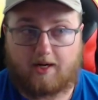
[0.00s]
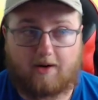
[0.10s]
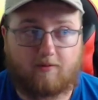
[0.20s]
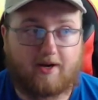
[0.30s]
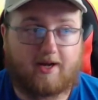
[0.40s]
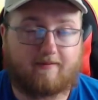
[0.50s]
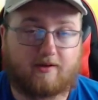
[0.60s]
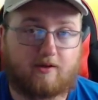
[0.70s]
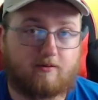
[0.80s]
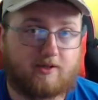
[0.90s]
I want to have a
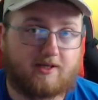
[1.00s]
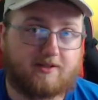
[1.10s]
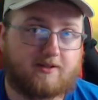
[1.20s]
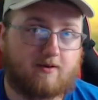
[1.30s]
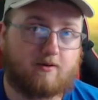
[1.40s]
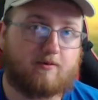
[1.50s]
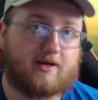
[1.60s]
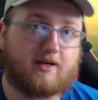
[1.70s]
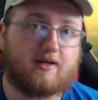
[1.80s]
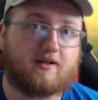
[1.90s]
huge head start when I
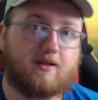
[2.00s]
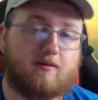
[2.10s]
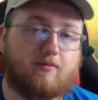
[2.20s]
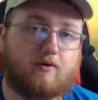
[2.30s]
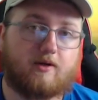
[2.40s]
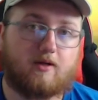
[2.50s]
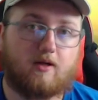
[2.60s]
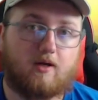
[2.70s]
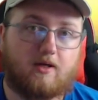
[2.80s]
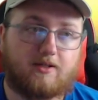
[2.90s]
get to that point
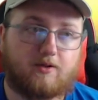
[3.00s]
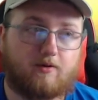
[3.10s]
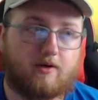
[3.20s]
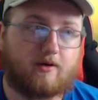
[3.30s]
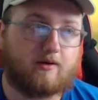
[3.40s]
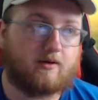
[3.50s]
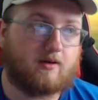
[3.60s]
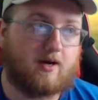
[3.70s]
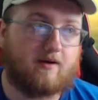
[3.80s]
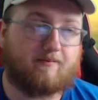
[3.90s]
where
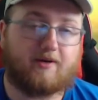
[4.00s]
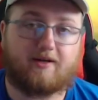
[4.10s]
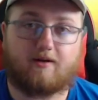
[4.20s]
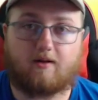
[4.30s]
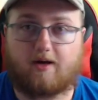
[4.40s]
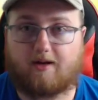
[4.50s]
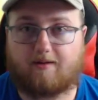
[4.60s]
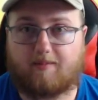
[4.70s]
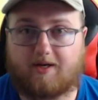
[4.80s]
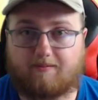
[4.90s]
I've been to a lot of the
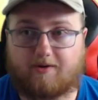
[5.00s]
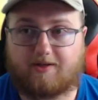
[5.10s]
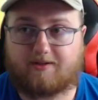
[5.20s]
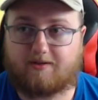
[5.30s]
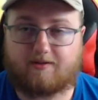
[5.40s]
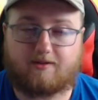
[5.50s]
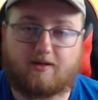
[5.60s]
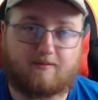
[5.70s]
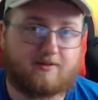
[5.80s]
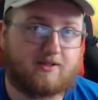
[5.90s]
main places and
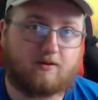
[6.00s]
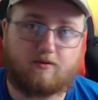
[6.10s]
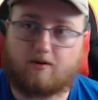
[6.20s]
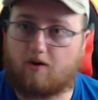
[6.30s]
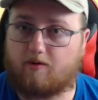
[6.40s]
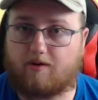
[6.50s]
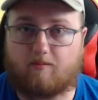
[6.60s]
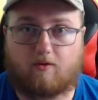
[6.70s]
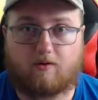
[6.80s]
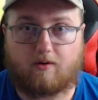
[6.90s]
I'm still going to
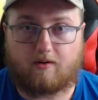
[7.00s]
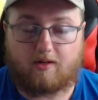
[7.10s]
more.